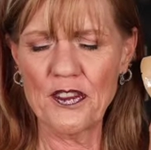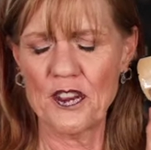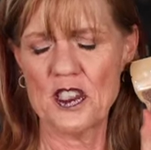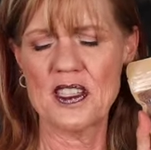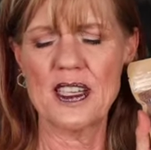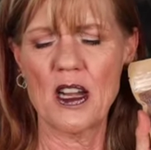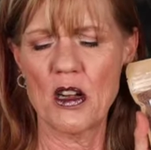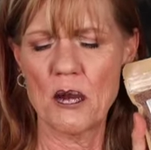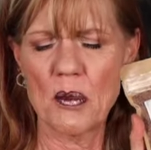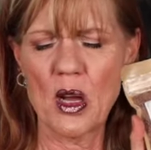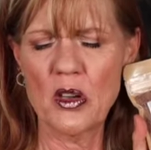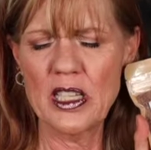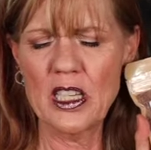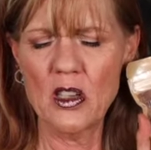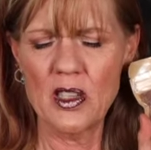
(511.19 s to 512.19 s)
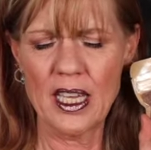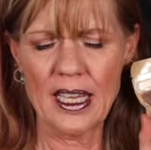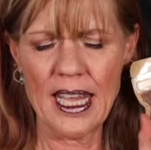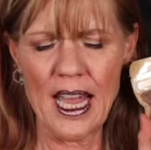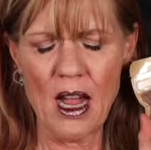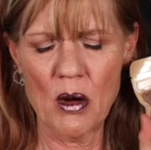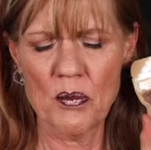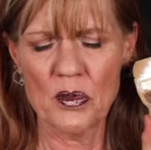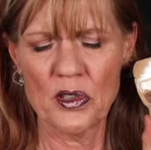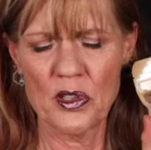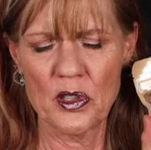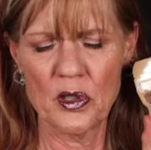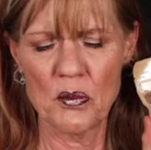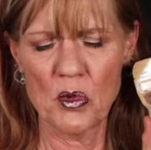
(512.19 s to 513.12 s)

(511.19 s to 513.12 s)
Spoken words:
for ceremonial cacao brew,